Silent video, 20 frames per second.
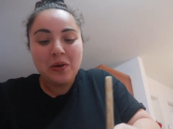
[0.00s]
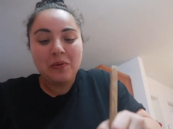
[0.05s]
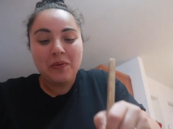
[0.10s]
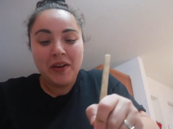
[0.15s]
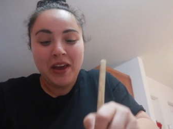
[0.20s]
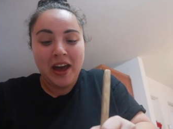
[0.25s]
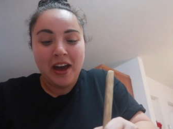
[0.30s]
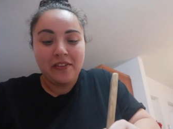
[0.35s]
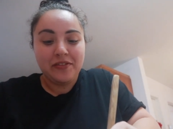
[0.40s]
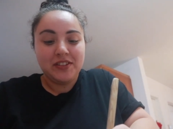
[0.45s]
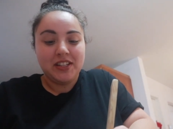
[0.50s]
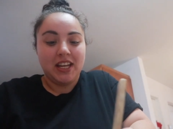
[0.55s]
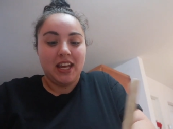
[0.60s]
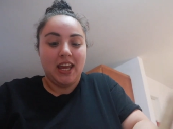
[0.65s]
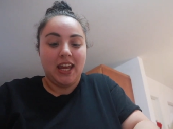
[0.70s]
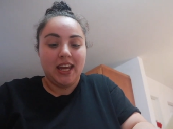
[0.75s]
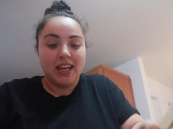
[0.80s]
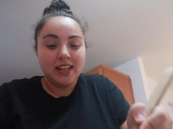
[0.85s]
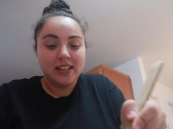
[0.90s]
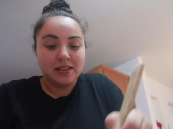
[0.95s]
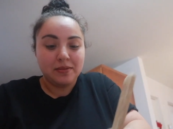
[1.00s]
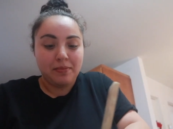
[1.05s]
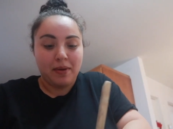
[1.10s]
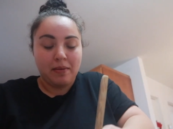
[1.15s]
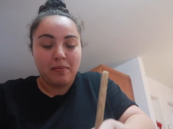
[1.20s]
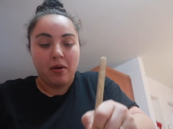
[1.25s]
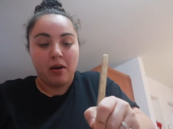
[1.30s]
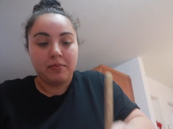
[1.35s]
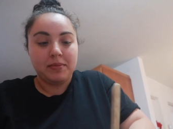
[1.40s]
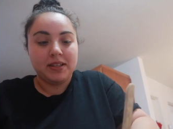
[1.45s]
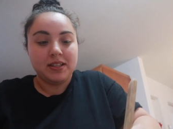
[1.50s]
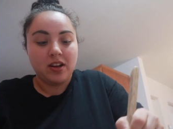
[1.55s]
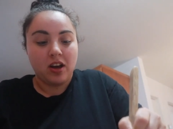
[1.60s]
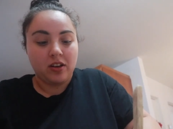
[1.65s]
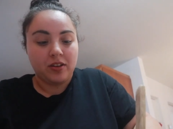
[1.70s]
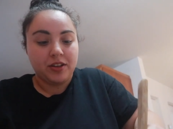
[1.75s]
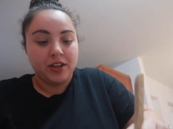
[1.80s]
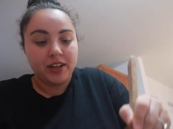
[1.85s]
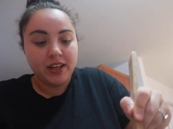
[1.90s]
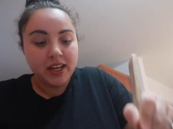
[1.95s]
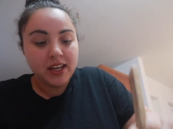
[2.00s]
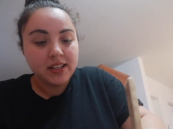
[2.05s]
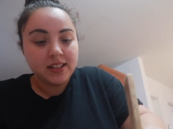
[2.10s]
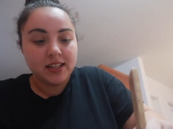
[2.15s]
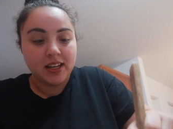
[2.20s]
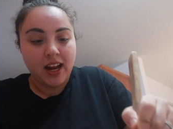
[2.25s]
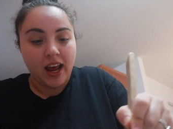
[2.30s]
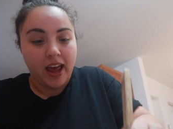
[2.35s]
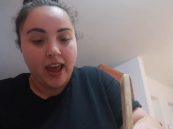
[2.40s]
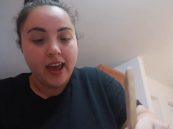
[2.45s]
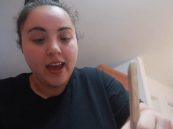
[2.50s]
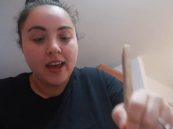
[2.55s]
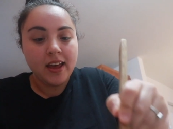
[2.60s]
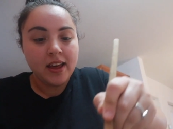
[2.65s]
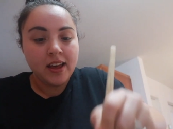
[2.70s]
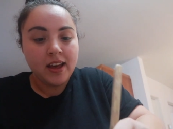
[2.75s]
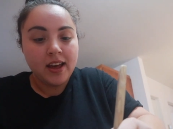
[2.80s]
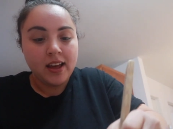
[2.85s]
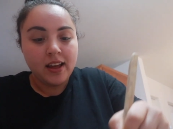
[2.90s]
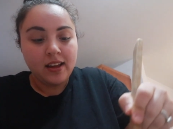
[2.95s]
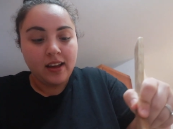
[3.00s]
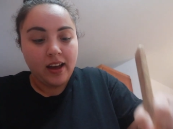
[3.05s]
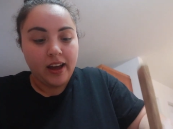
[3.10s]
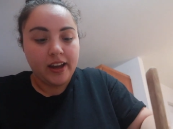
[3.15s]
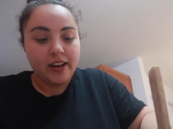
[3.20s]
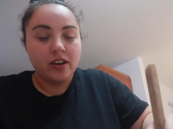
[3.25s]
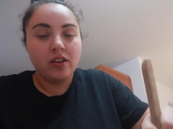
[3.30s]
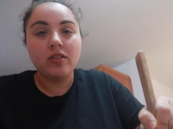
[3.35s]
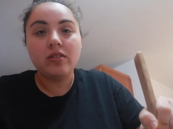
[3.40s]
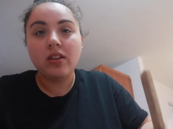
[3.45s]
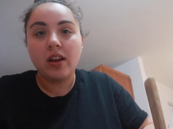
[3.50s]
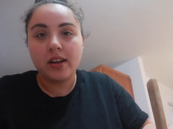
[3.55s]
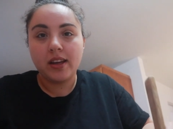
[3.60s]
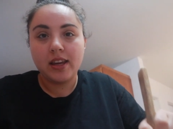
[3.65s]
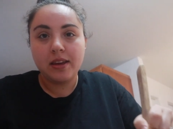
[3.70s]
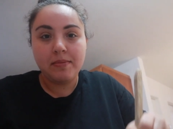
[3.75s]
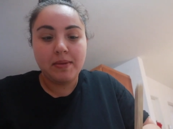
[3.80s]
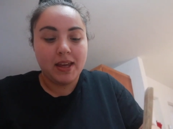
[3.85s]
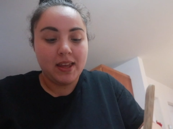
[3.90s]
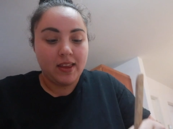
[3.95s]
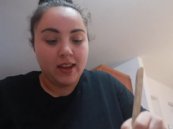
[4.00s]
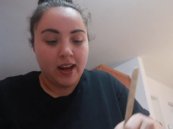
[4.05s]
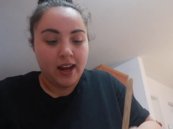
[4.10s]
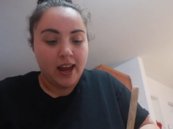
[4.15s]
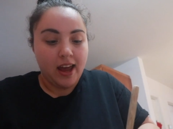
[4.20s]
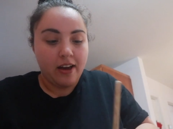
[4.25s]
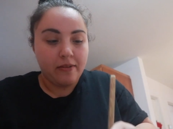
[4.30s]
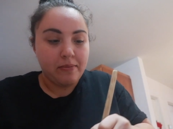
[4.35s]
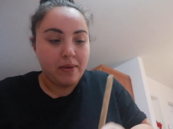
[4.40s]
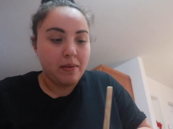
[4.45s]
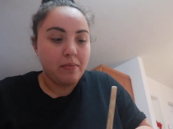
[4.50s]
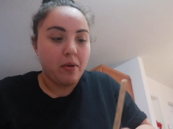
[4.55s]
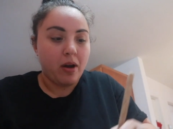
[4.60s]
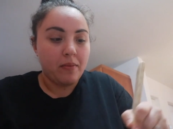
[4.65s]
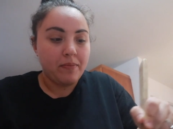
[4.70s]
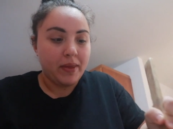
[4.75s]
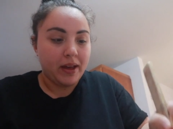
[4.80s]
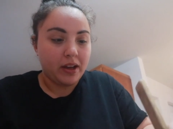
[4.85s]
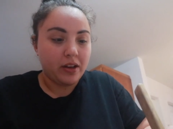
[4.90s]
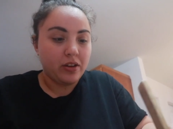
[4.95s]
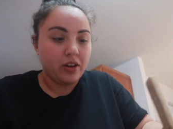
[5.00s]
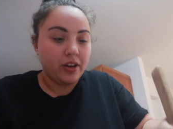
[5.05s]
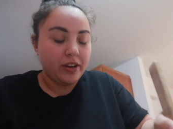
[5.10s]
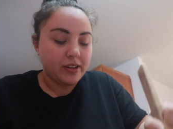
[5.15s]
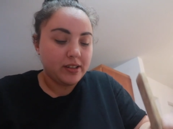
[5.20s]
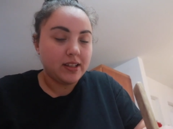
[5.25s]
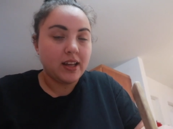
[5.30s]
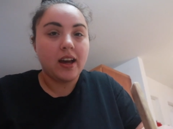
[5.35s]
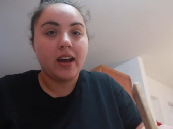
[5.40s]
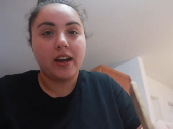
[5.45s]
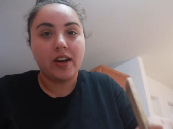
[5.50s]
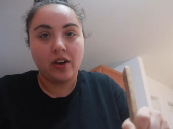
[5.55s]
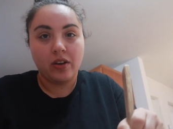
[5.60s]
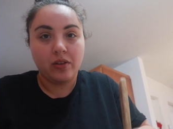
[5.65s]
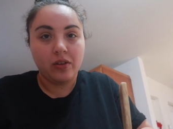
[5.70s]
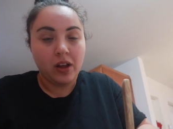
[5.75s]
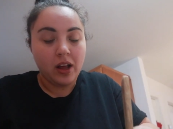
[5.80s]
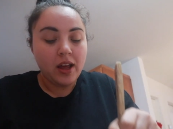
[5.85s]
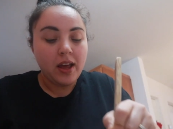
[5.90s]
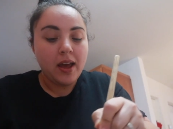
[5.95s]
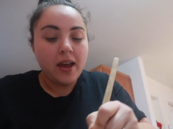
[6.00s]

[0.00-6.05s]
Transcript: we have to eat. My mom is not cooking today. I know, lucky me that I have my mom that cooks, I know.